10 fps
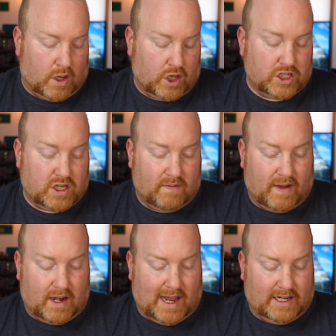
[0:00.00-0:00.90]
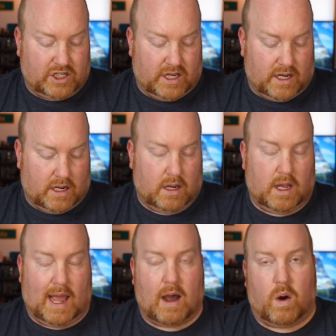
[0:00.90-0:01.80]
cushion foundation,
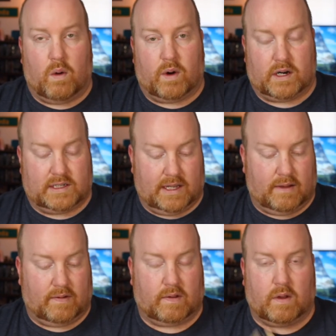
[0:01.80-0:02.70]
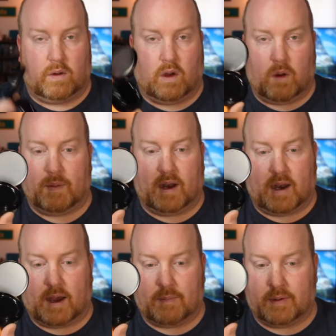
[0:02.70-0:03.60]
how it works is, so you open
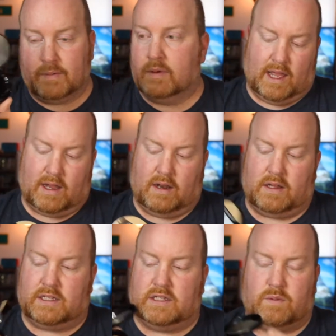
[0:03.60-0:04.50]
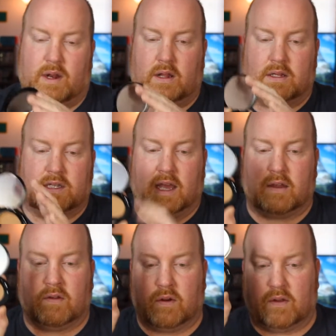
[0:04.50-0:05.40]
it up, and this is what it looks like.
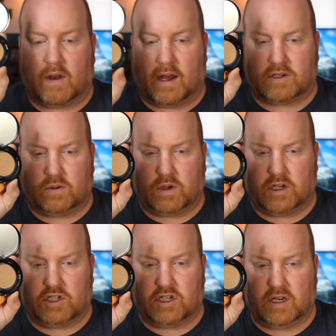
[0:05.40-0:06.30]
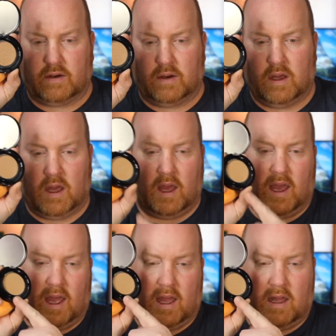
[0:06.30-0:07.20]
So it's an actual cushion,
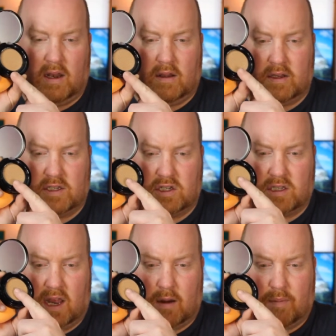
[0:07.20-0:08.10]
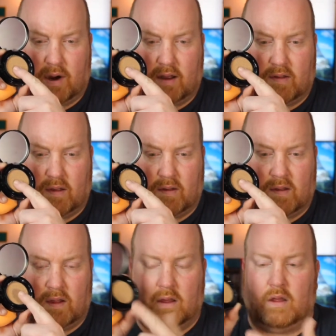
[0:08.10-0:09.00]
and this just kind of
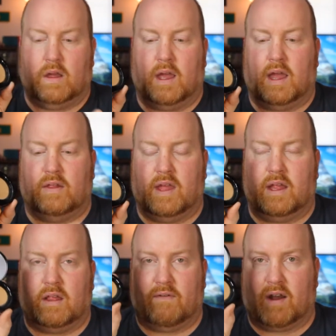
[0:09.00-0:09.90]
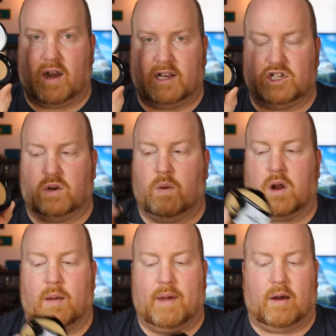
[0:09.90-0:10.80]
presses, and then the foundation will
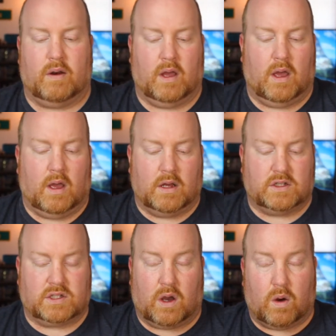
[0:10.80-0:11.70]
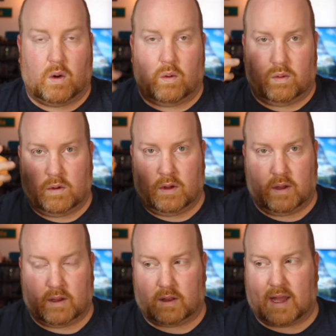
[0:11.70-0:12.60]
come out. So
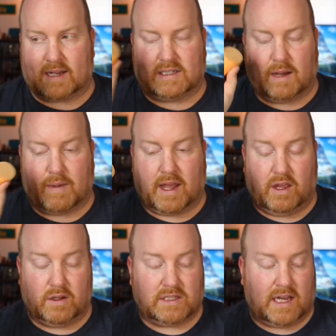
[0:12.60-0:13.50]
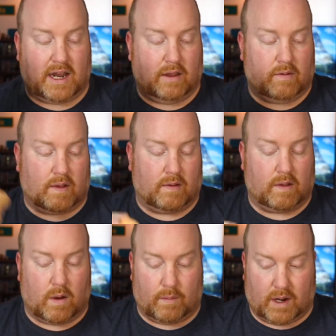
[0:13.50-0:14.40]
last time I used it, I used this.
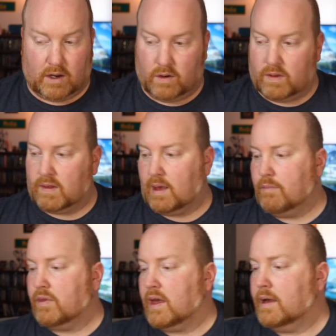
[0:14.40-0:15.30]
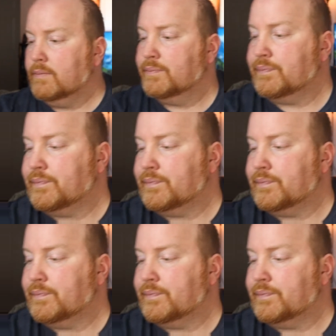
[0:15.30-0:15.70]
So I'm going to do the same thing.